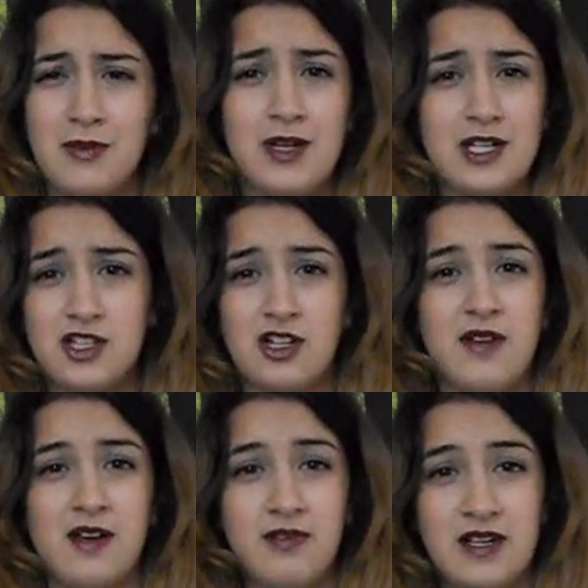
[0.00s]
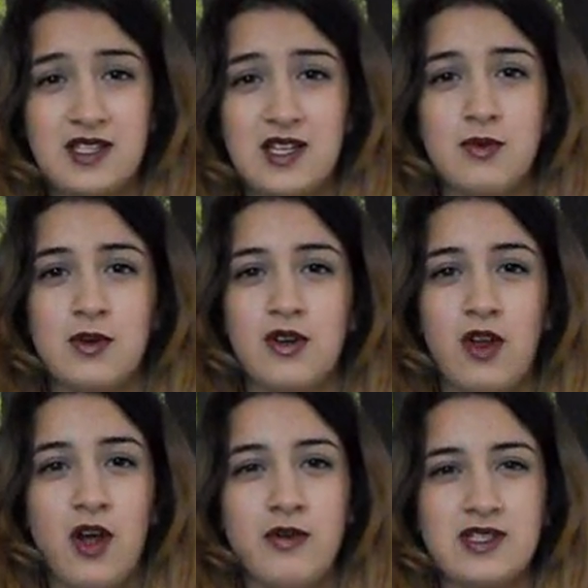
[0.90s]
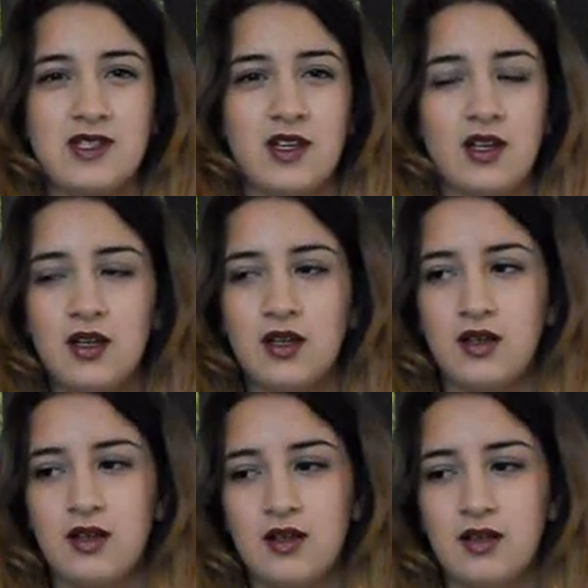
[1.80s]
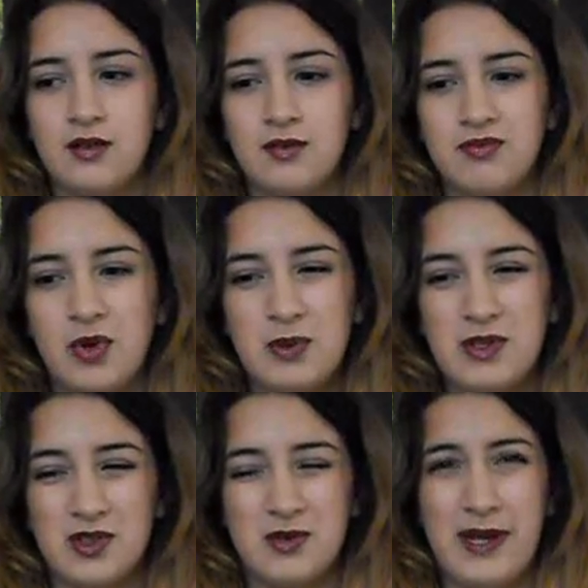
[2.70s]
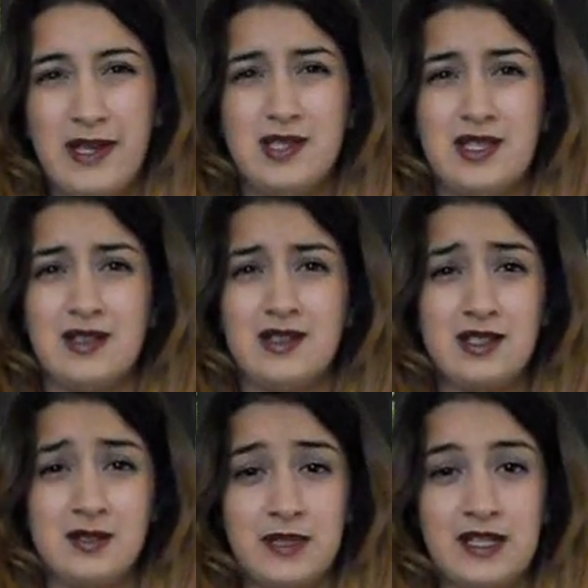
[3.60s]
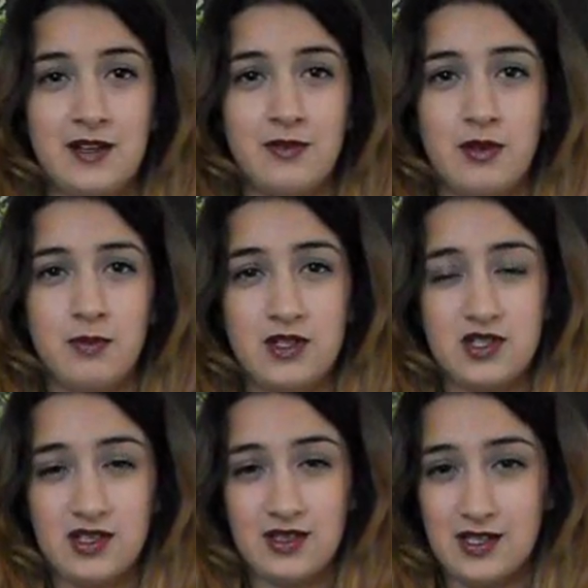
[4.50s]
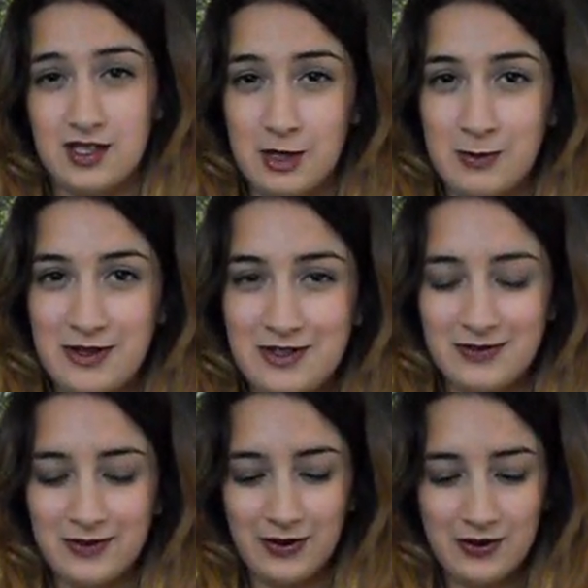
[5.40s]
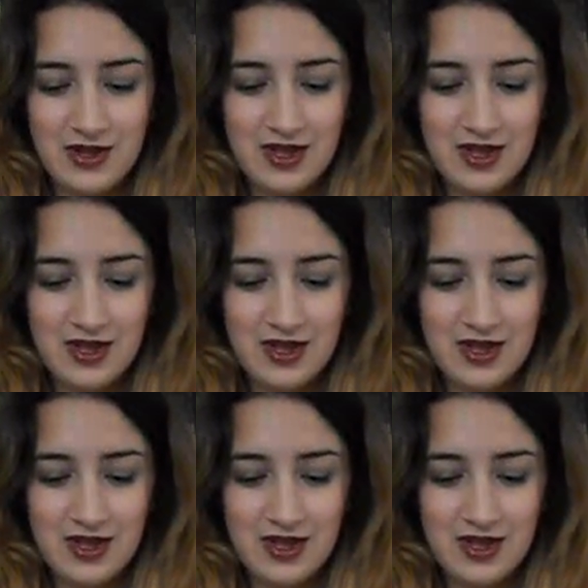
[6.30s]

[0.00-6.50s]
I'm really sorry if that offends anyone. I know it's like probably not the best thing to be in love with, but I just think they're so beautiful.